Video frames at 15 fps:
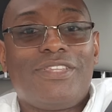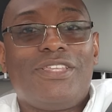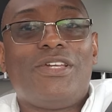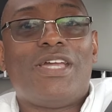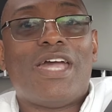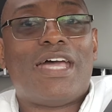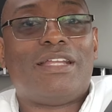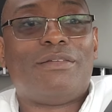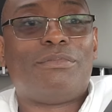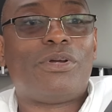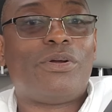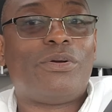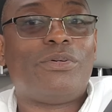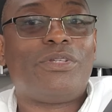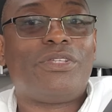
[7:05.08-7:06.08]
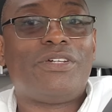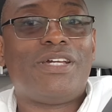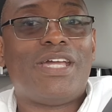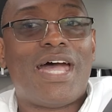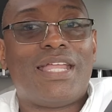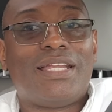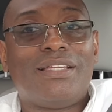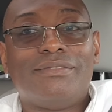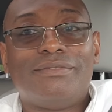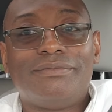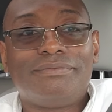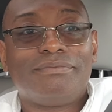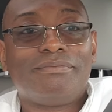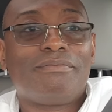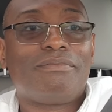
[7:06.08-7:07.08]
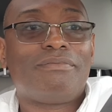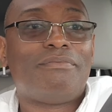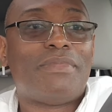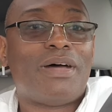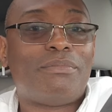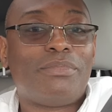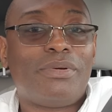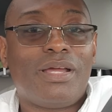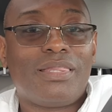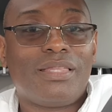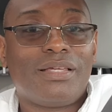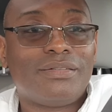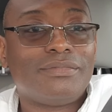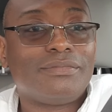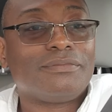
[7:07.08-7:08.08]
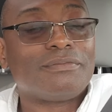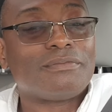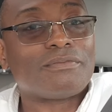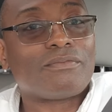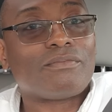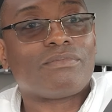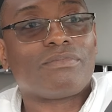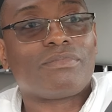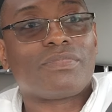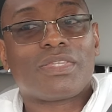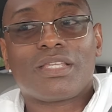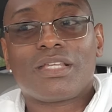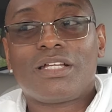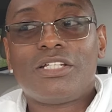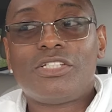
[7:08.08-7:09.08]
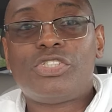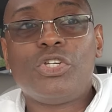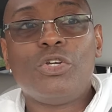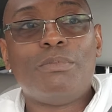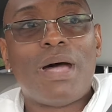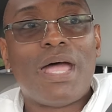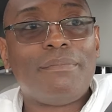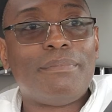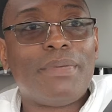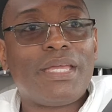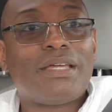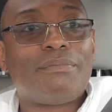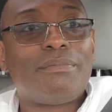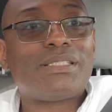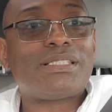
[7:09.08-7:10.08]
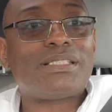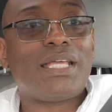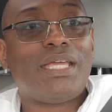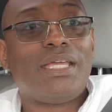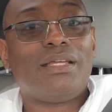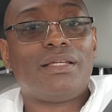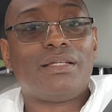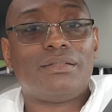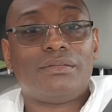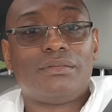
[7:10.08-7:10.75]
You got it, bro. You got it, my brother. Because you might make a mistake.